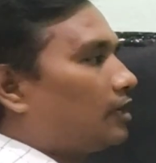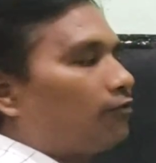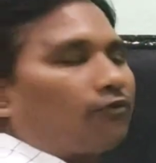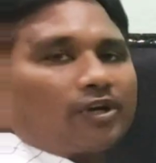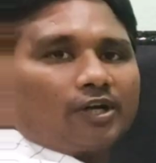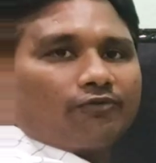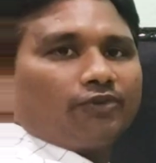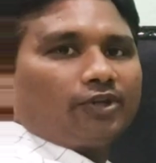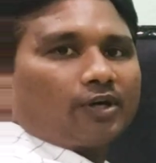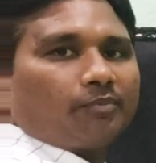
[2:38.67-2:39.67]
law, one of
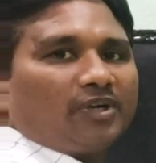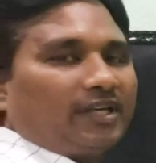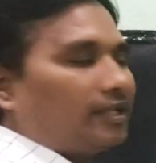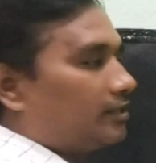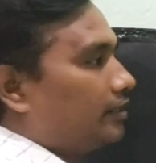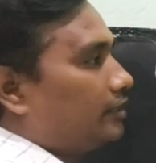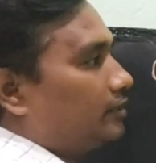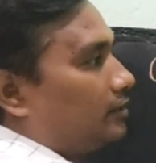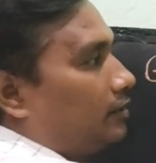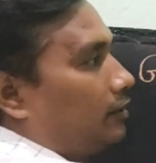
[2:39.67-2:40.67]
the application
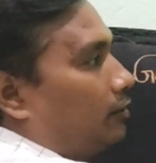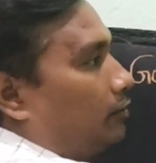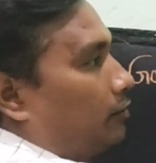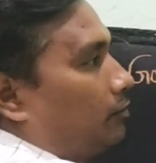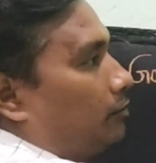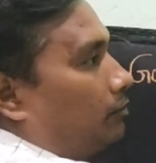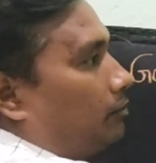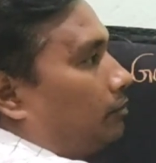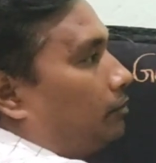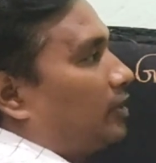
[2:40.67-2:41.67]
is
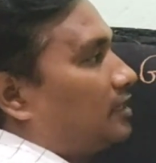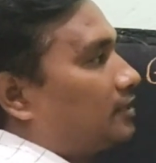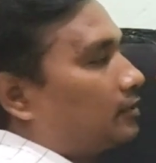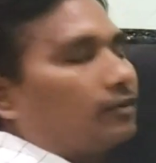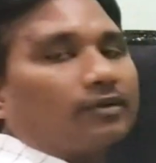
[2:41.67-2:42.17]
pressure